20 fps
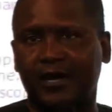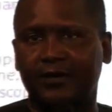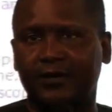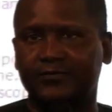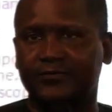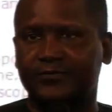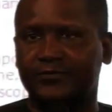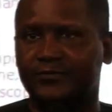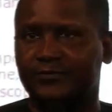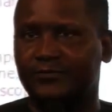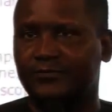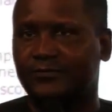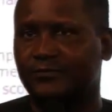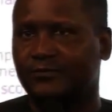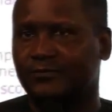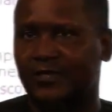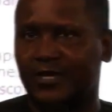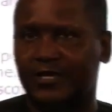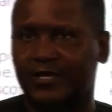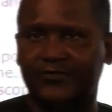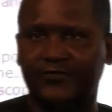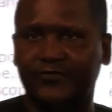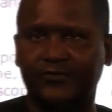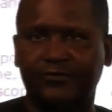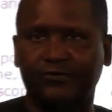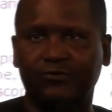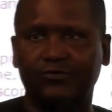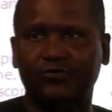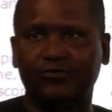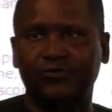Up to that
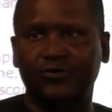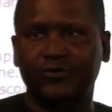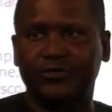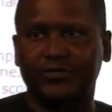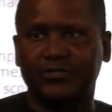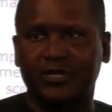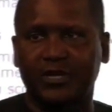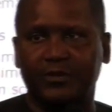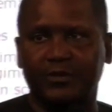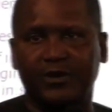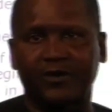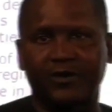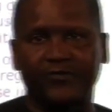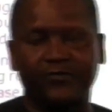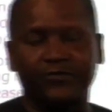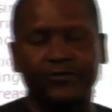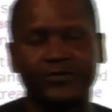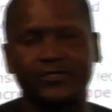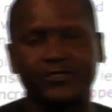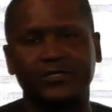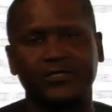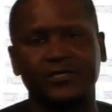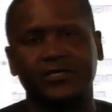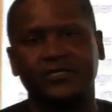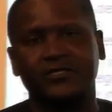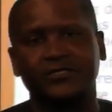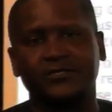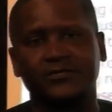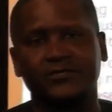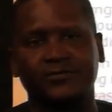for almost about 40
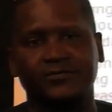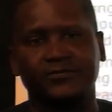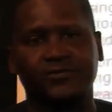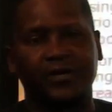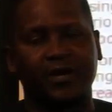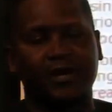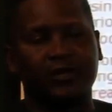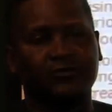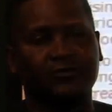years. We